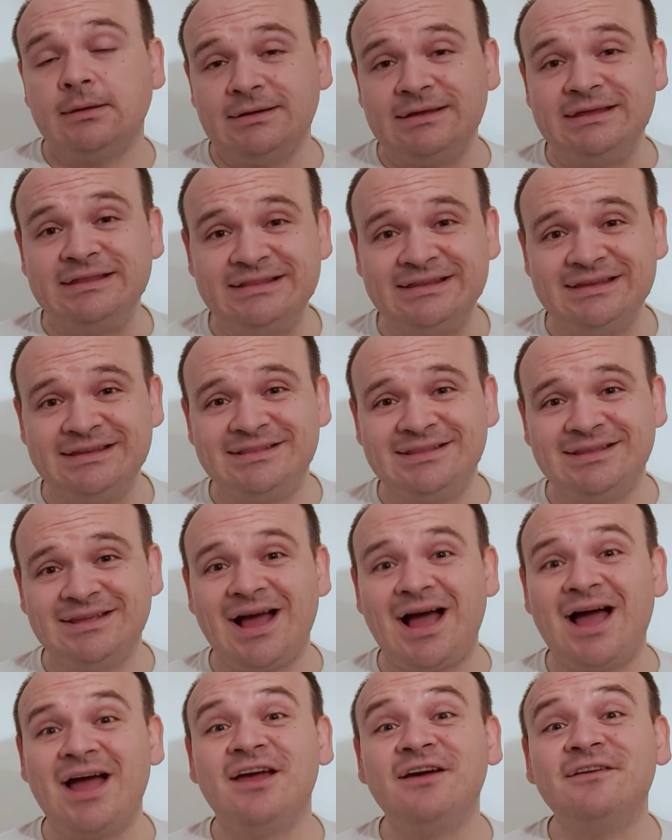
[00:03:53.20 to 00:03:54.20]
Indeed,
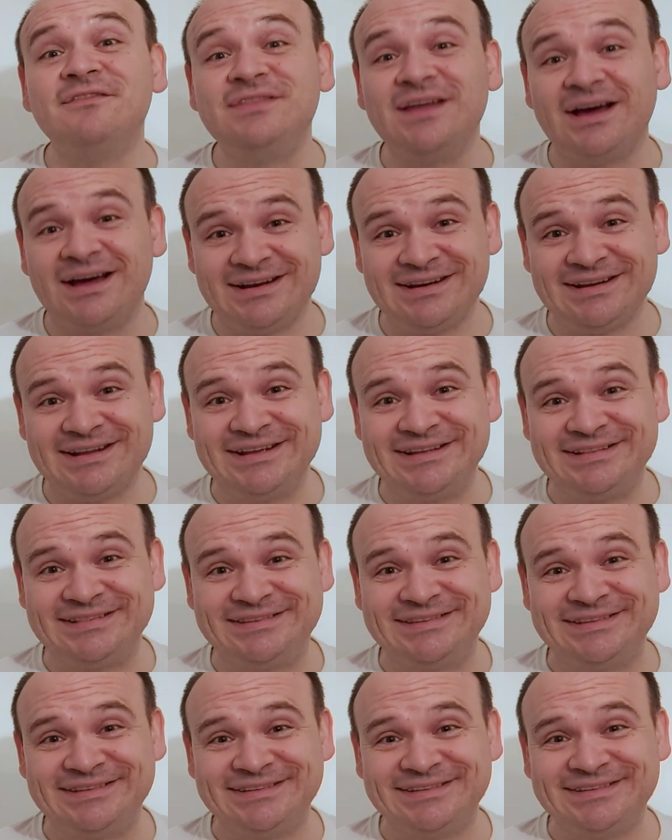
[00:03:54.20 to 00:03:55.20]
I have done
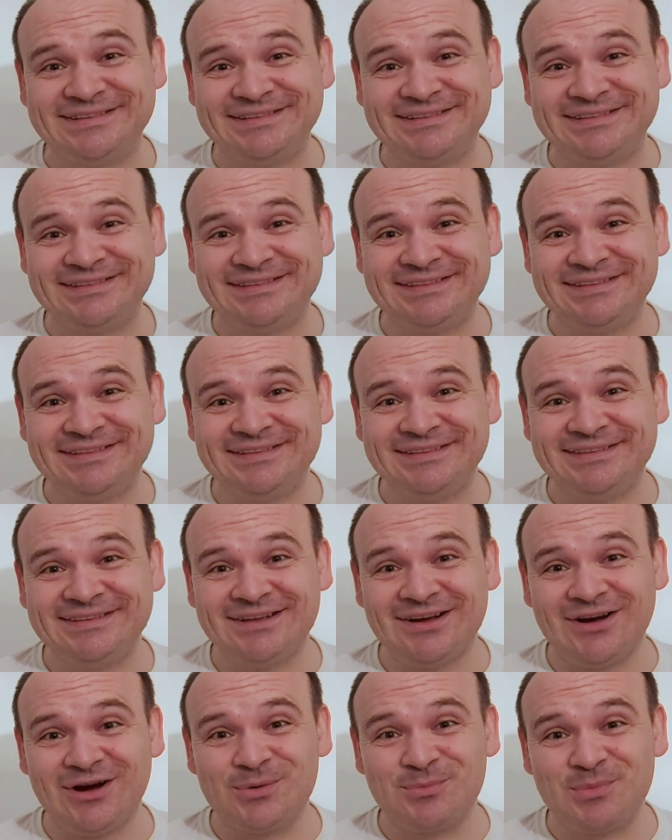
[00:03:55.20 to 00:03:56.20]
it
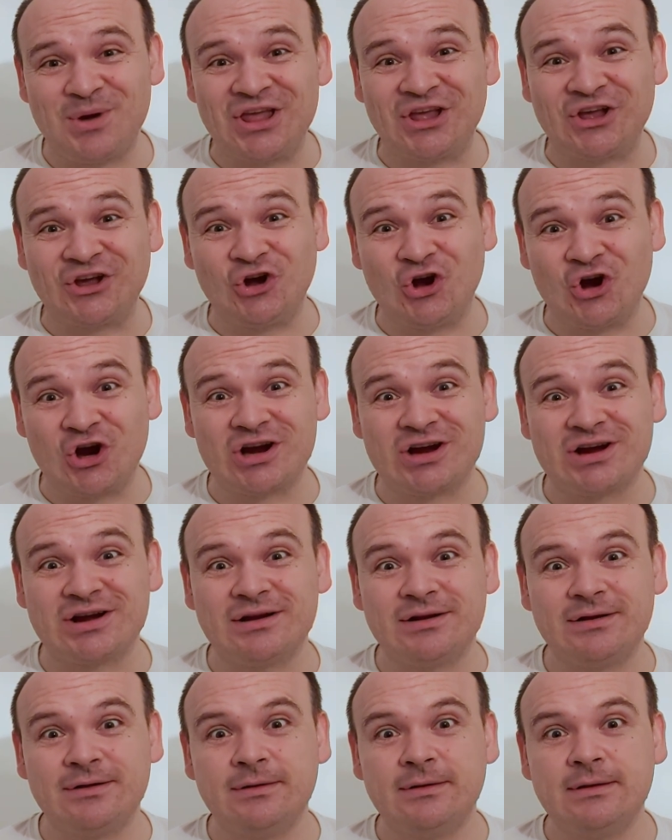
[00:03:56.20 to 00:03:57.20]
on my car.
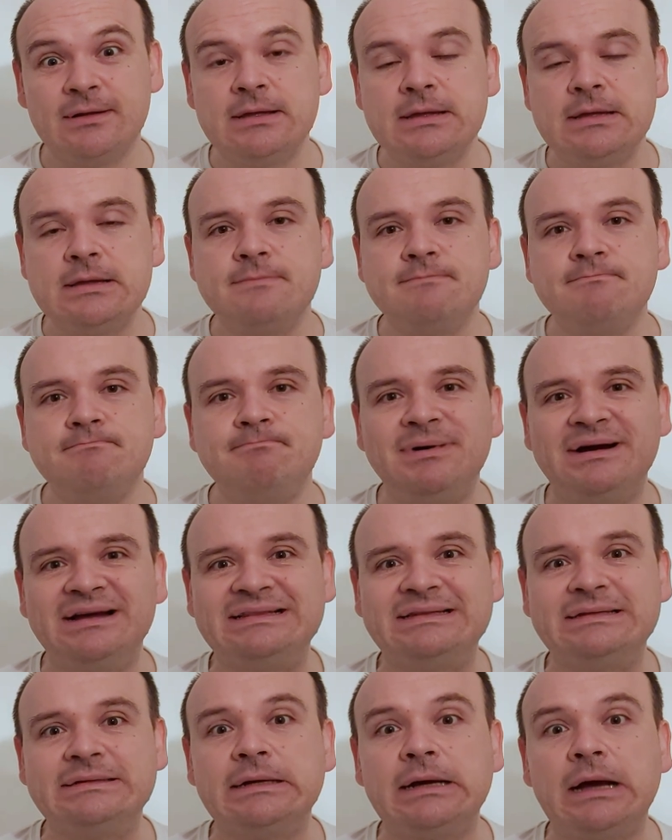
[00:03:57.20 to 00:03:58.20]

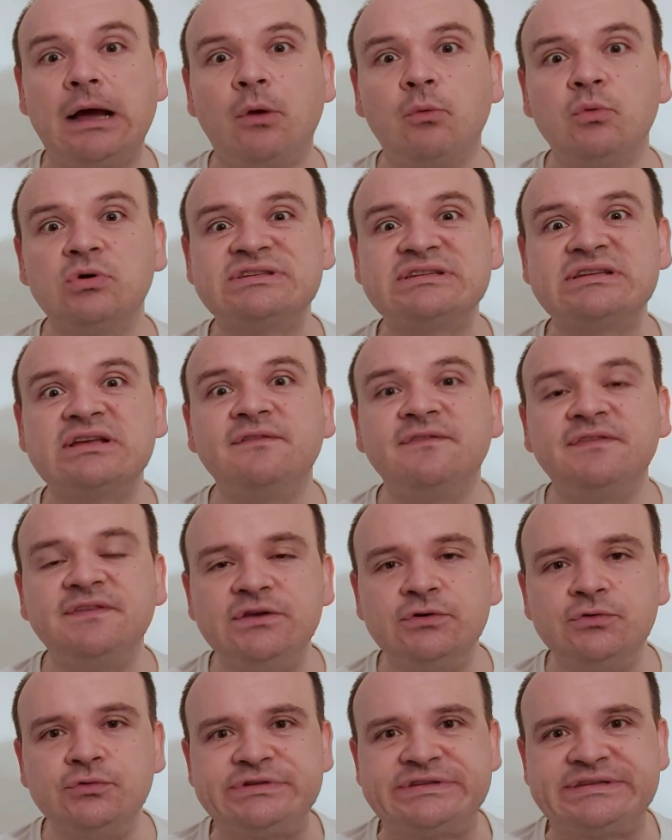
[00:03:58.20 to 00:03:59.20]
But I was
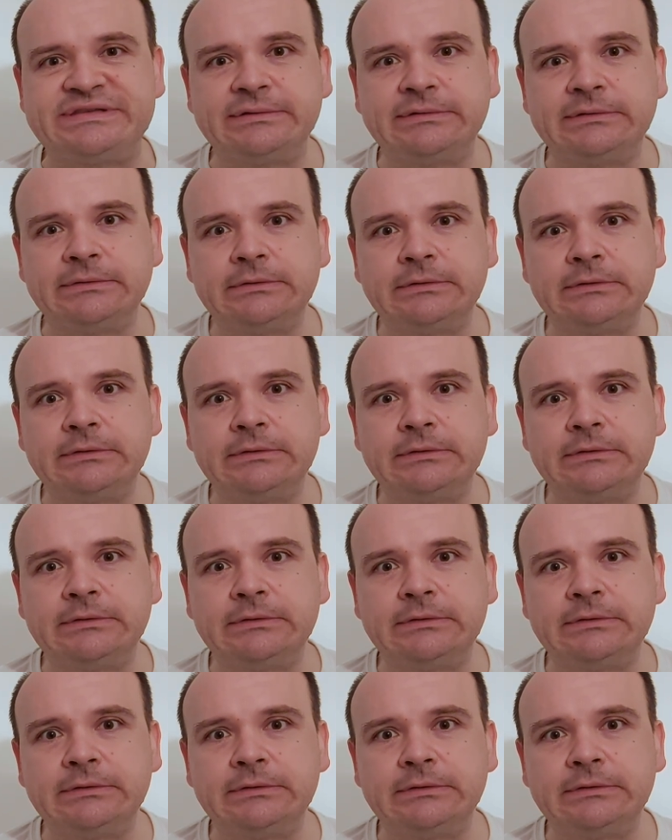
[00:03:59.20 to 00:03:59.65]
confused.